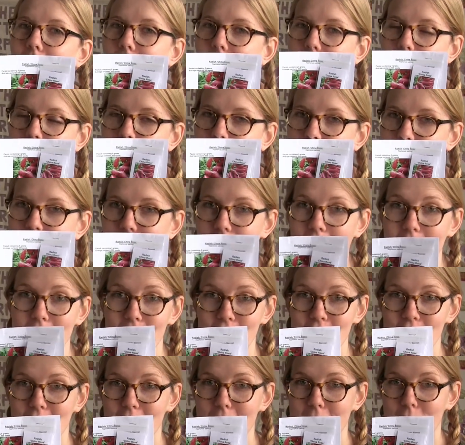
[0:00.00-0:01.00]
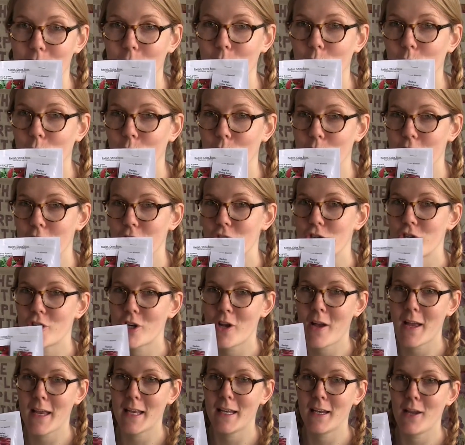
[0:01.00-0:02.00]
are radishes called
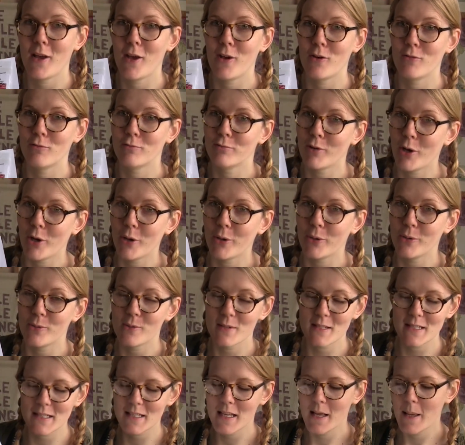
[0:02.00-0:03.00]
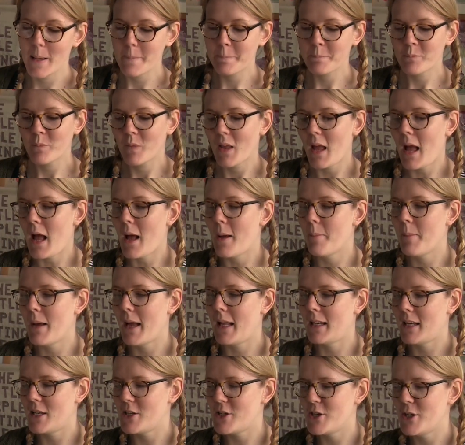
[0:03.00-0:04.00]
China Rose. And
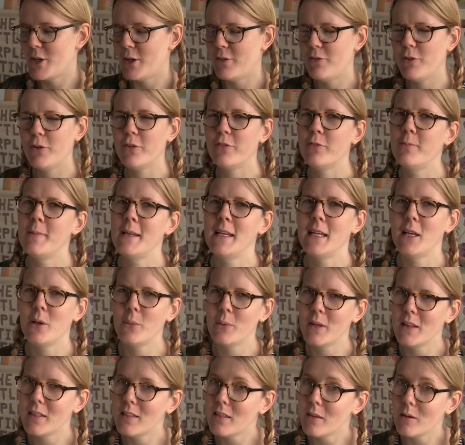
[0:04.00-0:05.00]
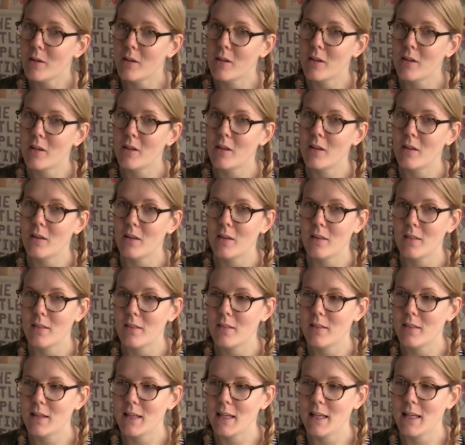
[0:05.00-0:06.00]
I don't know if you're familiar with the
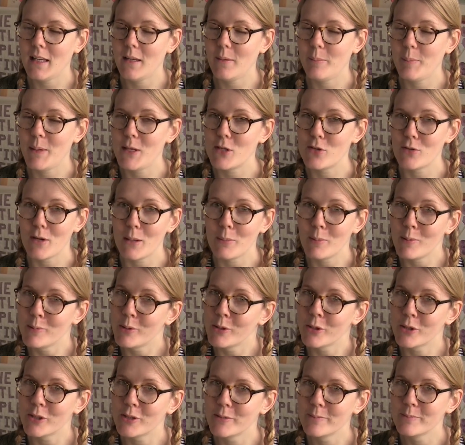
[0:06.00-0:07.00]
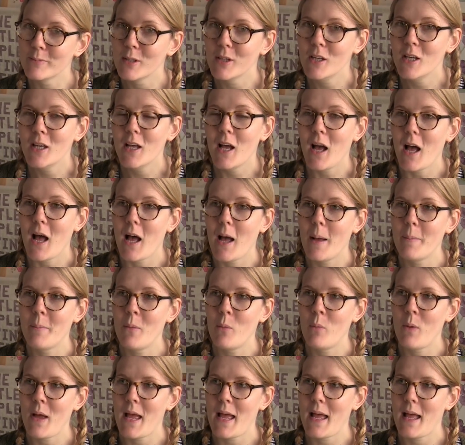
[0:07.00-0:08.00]
Peter Rabbit book,
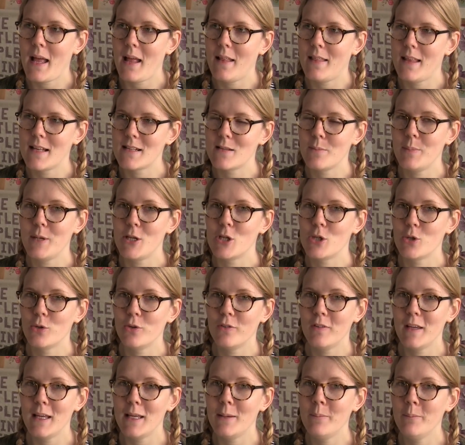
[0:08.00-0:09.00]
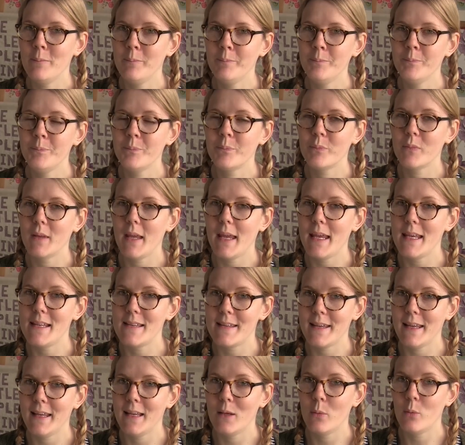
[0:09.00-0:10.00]
where there's a picture of him
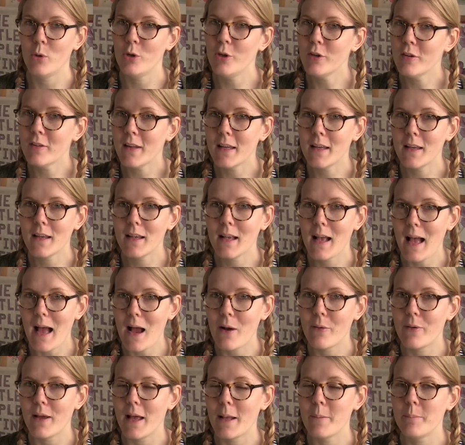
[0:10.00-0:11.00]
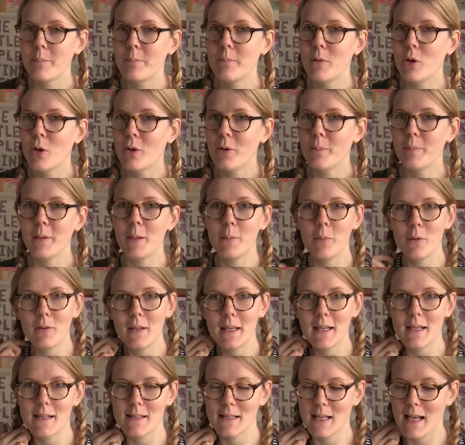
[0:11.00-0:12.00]
eating what looks like a carrot, and a lot of people
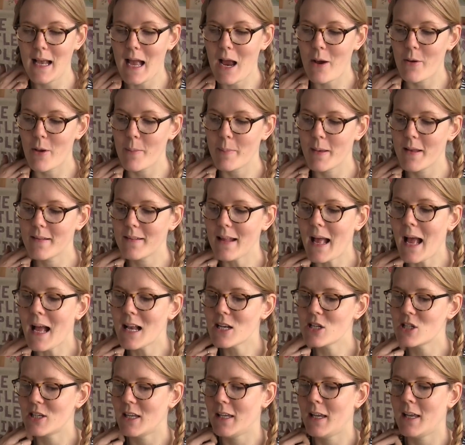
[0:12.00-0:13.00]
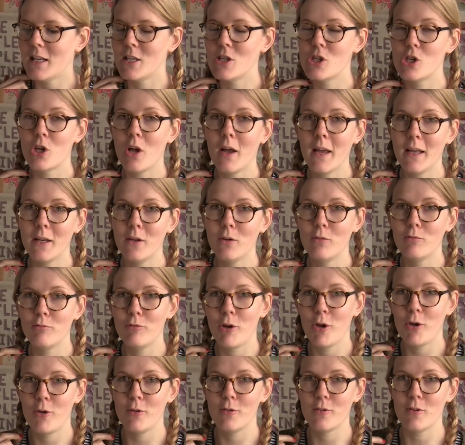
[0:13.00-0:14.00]
think it's a carrot, but it's actually a China
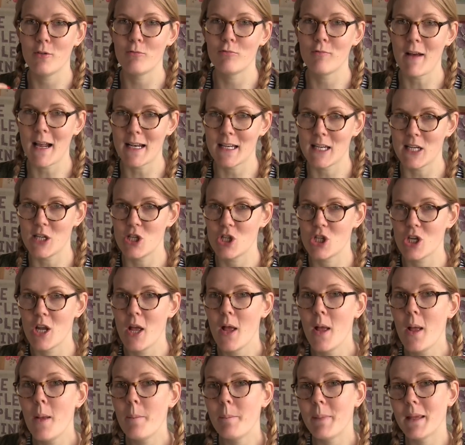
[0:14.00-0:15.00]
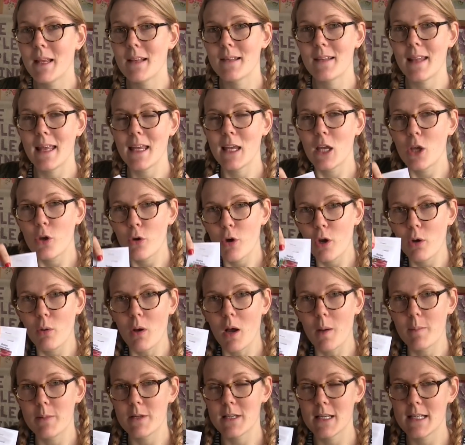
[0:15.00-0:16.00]
Rose radish, because they can grow
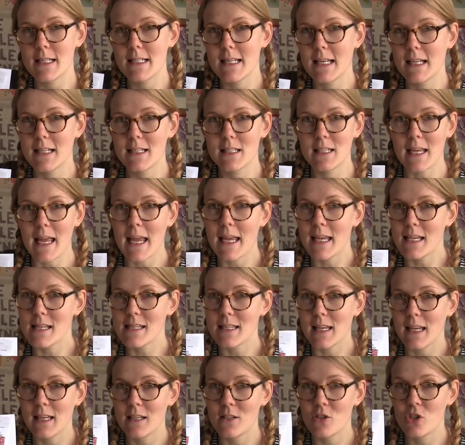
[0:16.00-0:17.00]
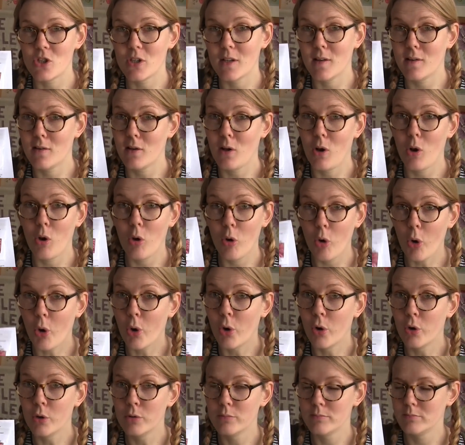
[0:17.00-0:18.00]
up to 6 to 8 inches
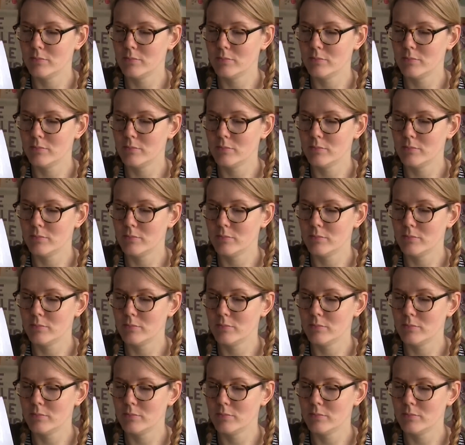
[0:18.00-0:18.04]
long.